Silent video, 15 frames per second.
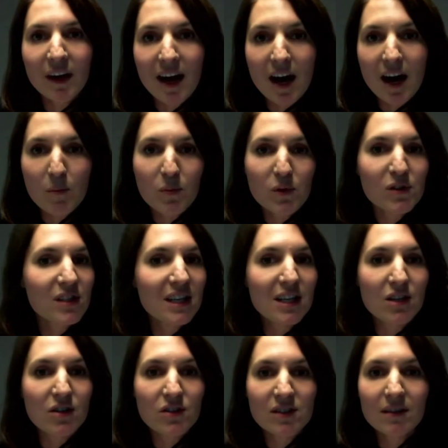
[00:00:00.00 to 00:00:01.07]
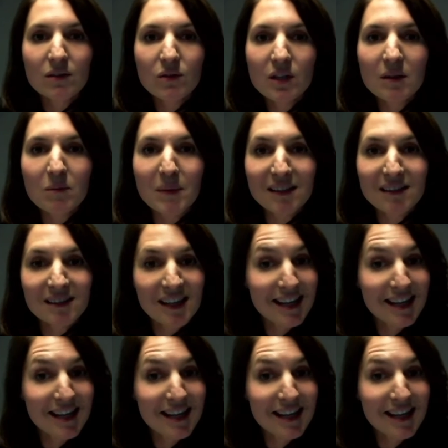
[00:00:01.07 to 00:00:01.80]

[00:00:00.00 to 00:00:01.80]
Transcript: care procedures and treatments.